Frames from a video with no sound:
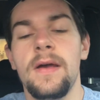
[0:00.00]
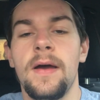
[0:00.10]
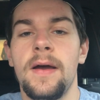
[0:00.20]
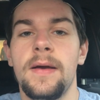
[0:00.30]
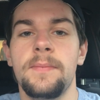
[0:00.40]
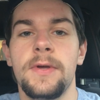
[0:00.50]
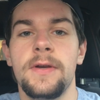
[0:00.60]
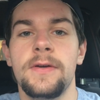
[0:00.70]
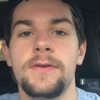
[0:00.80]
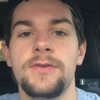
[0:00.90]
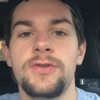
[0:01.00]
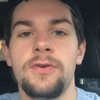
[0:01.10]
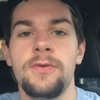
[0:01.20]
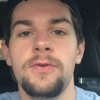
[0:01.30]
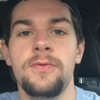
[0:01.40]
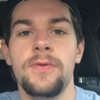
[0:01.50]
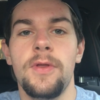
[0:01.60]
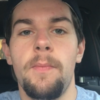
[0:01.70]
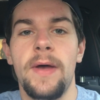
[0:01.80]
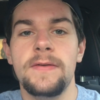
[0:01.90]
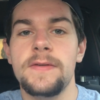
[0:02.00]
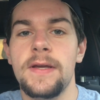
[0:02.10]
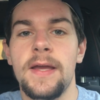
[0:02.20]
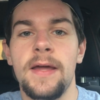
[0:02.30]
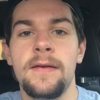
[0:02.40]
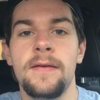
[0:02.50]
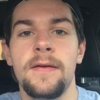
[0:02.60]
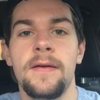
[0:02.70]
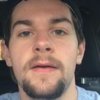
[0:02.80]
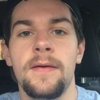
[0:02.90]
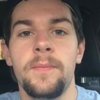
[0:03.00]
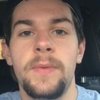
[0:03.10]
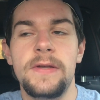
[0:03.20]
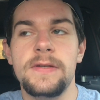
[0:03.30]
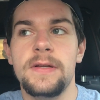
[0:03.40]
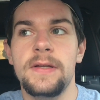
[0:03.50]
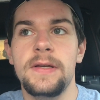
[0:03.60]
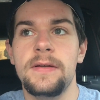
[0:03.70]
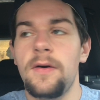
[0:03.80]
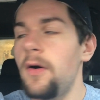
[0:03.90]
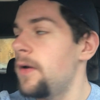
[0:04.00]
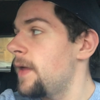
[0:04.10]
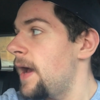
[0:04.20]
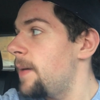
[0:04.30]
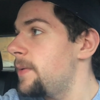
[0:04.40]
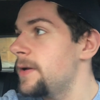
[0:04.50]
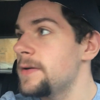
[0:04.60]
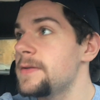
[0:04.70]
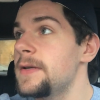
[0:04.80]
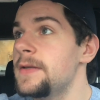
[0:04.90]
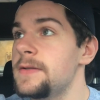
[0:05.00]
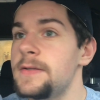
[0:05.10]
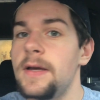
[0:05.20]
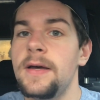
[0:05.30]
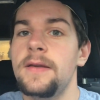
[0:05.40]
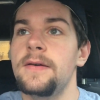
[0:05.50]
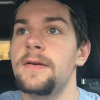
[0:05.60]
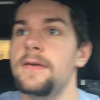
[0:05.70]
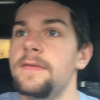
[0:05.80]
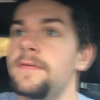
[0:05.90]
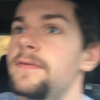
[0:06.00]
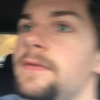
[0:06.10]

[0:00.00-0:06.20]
I'm gonna show you the best I can, basically all the happenings inside of